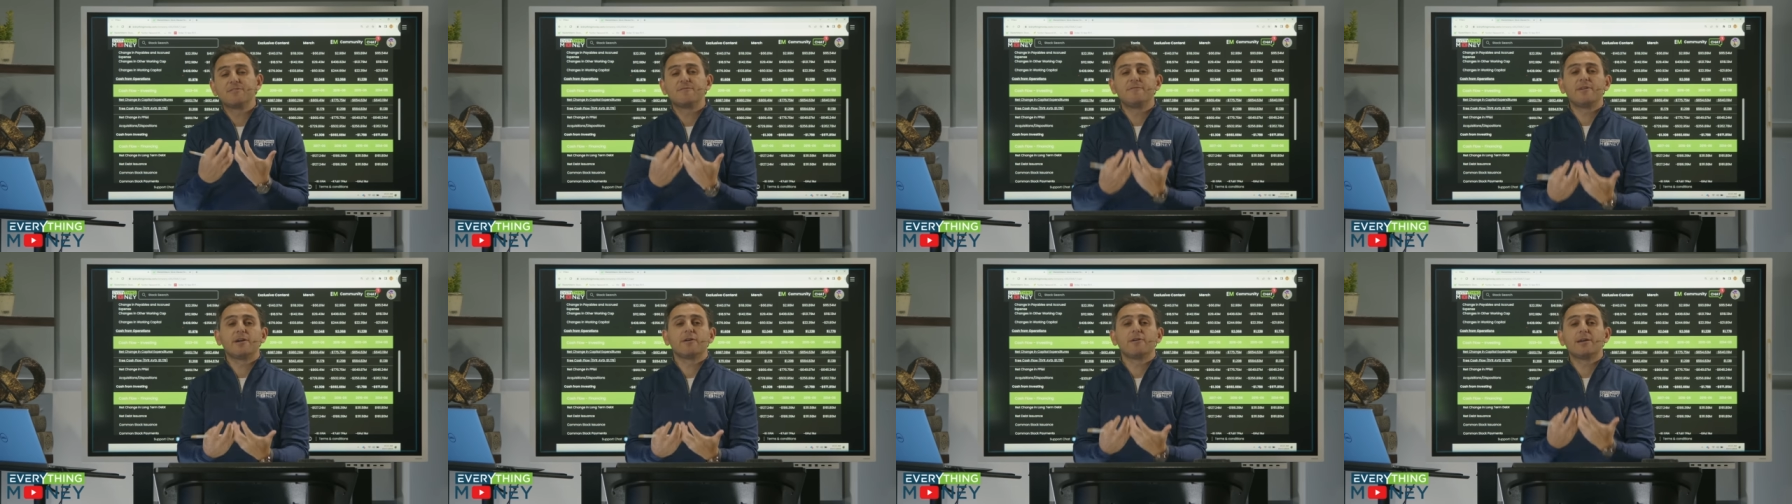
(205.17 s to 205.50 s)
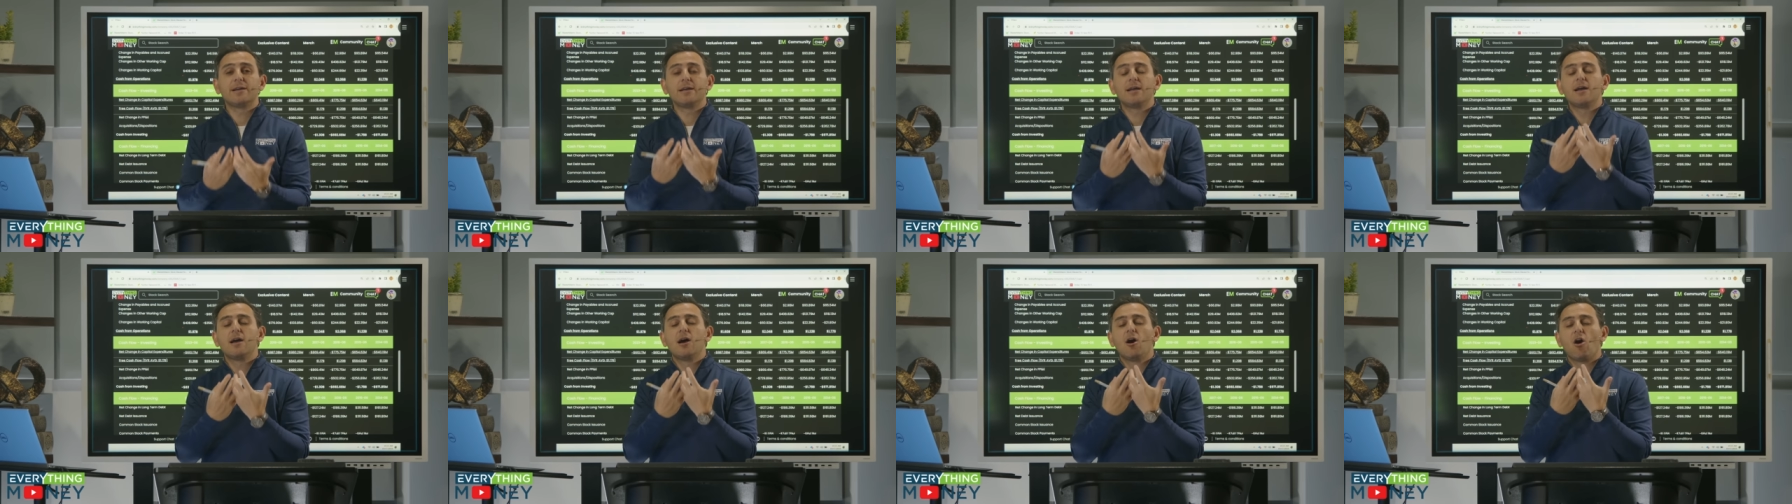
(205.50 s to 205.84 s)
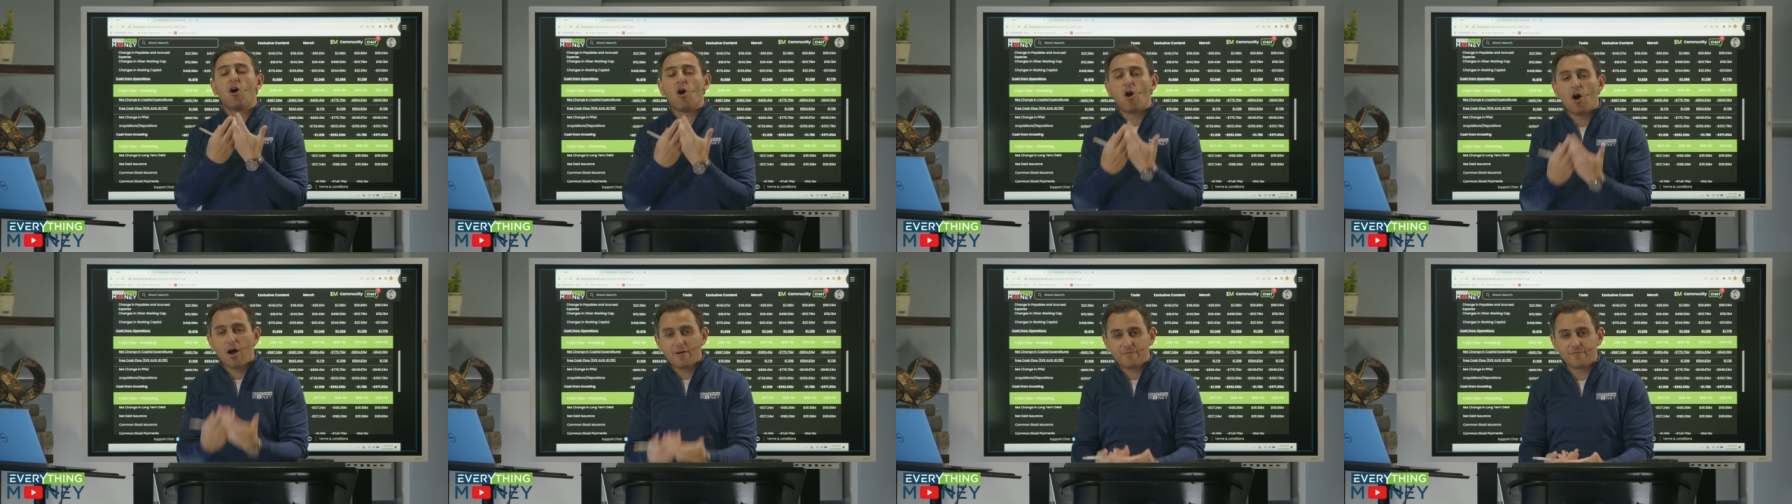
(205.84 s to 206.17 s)
very
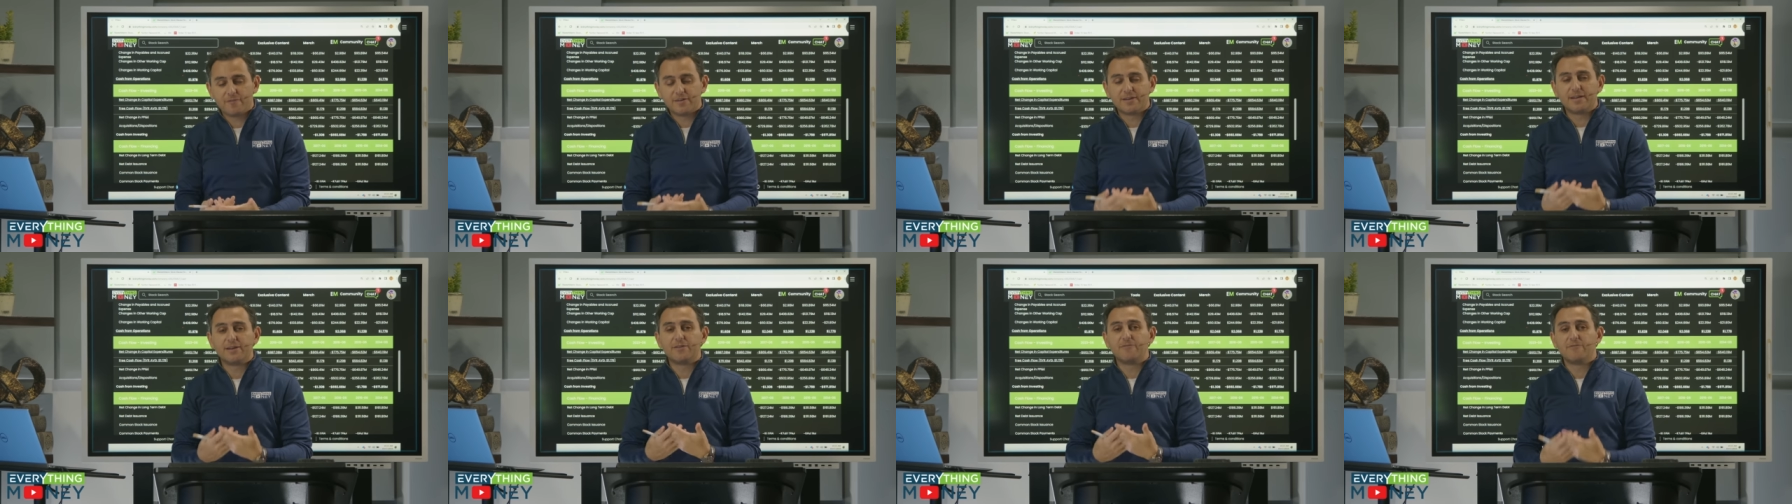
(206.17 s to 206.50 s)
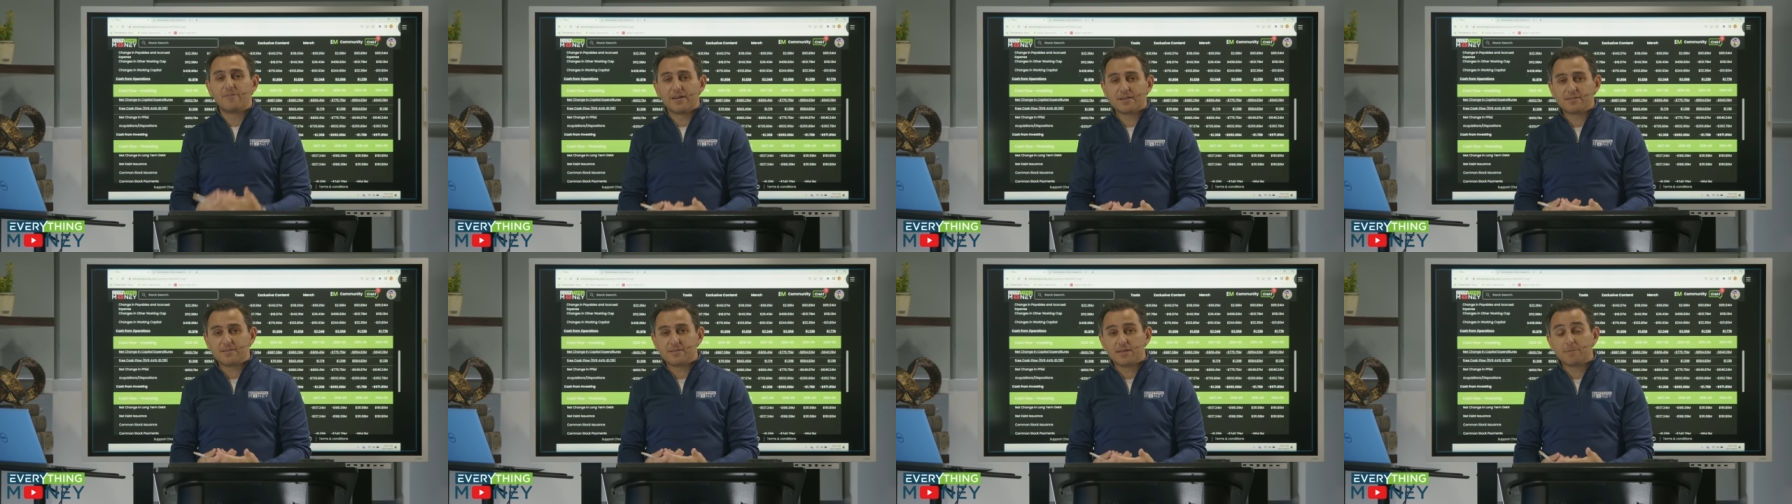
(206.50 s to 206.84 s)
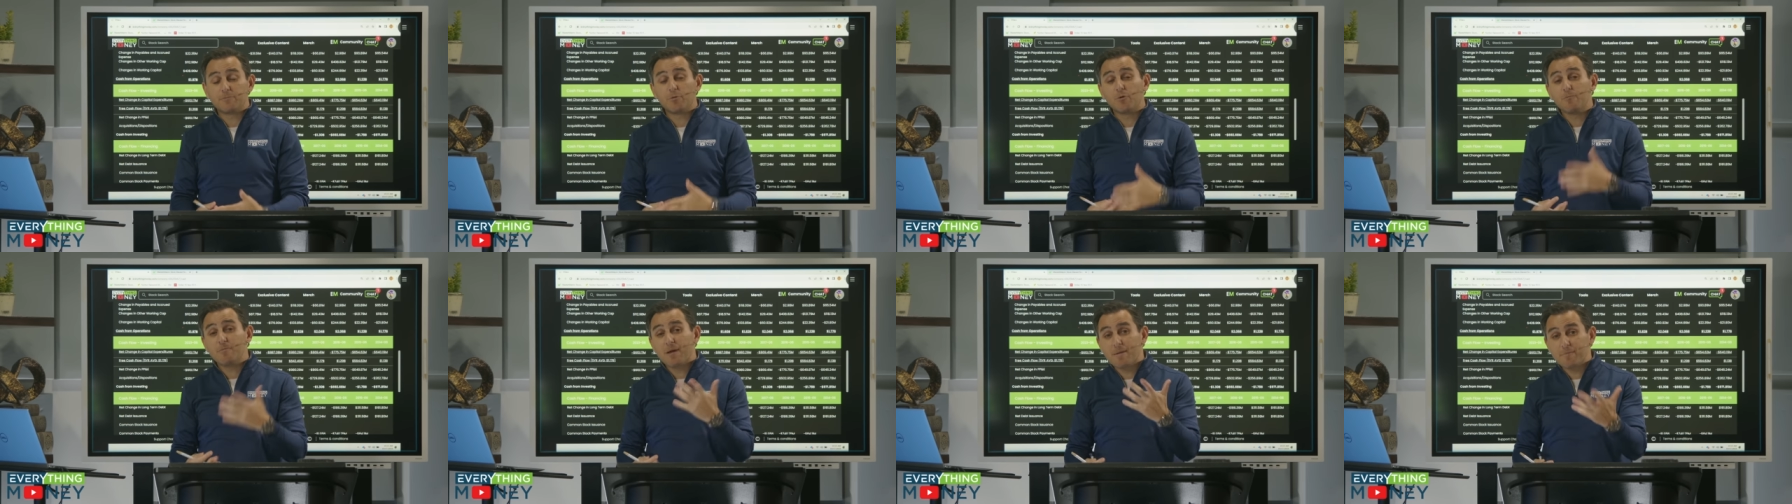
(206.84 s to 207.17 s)
often in investing.
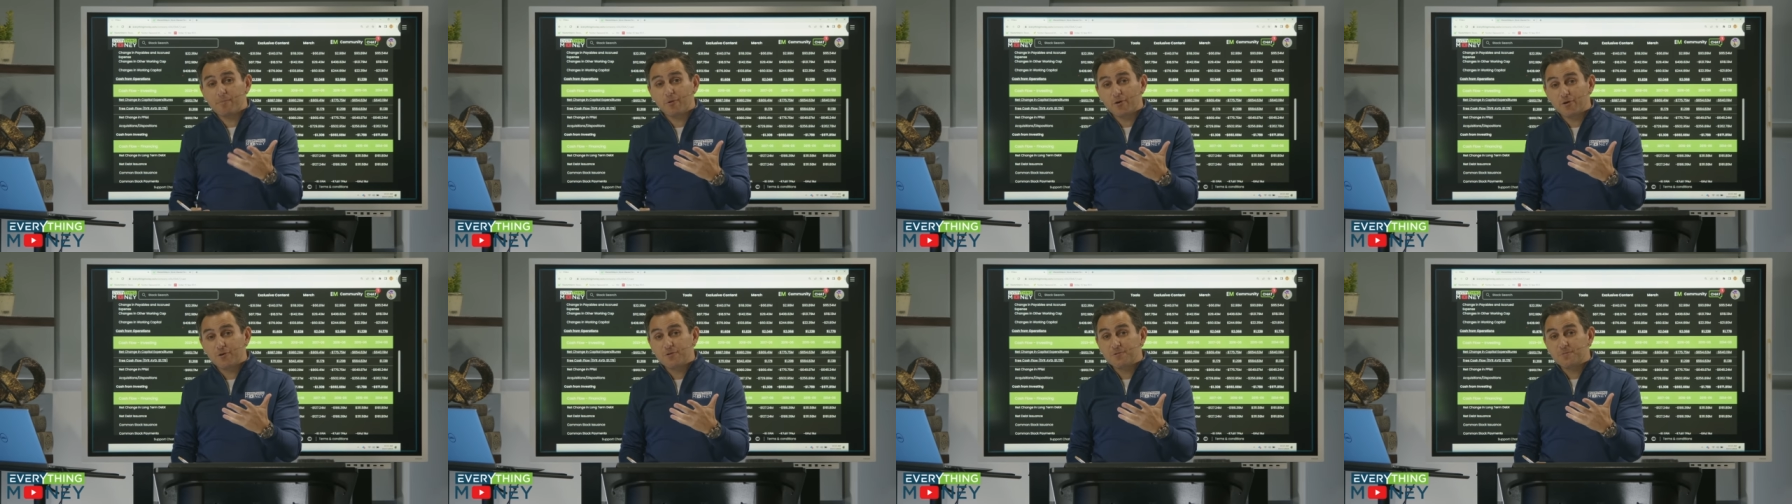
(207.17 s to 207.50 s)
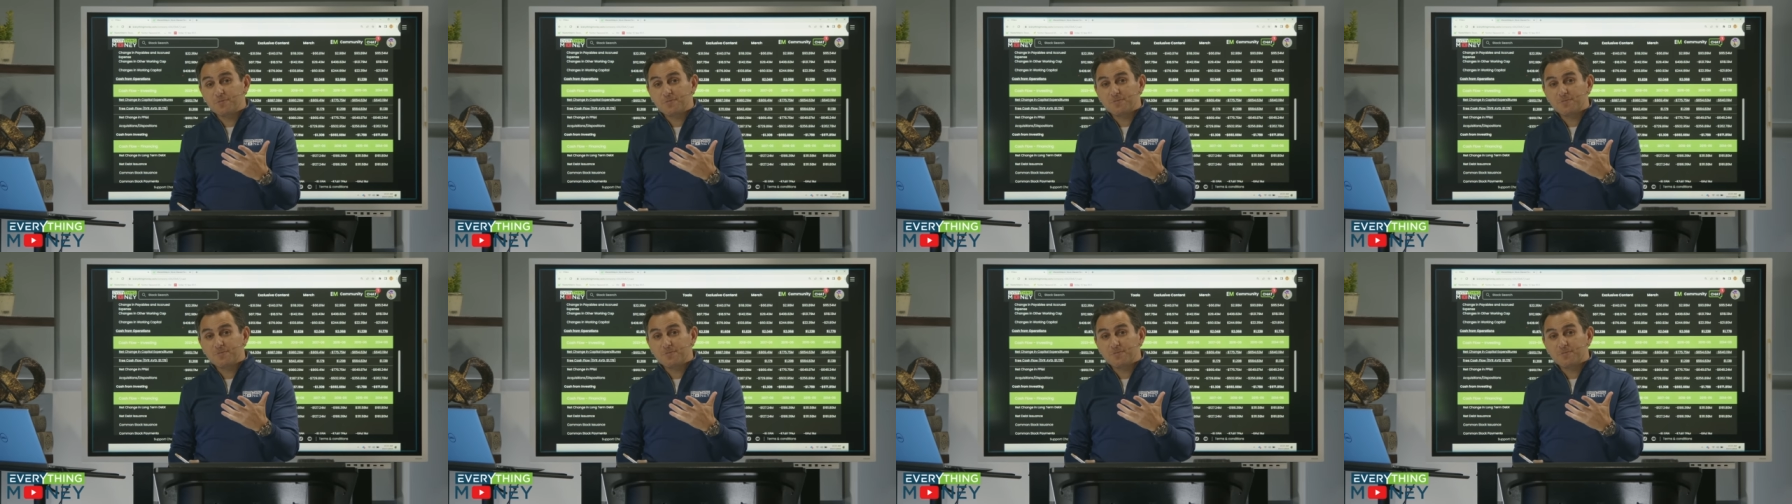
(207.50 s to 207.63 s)
But remember,